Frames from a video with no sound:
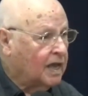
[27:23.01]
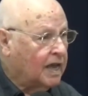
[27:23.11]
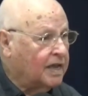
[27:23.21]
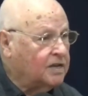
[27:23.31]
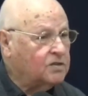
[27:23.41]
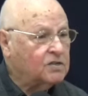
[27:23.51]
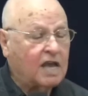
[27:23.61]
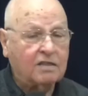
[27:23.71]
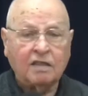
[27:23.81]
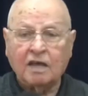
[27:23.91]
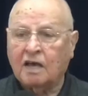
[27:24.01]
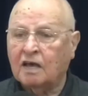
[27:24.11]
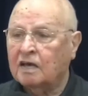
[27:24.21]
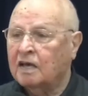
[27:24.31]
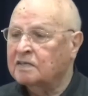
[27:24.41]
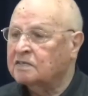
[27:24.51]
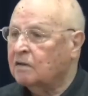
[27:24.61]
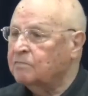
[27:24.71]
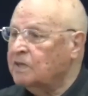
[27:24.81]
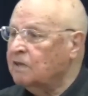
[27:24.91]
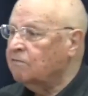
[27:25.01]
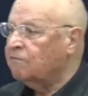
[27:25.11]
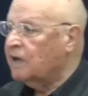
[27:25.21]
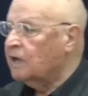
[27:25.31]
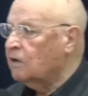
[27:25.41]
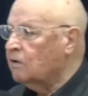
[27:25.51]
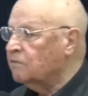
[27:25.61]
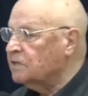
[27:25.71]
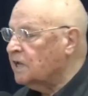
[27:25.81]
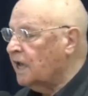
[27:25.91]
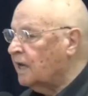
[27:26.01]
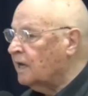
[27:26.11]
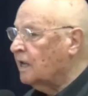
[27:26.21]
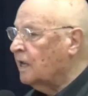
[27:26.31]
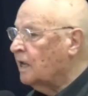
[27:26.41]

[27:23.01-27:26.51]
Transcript: And he sat there, and something fell off his hand.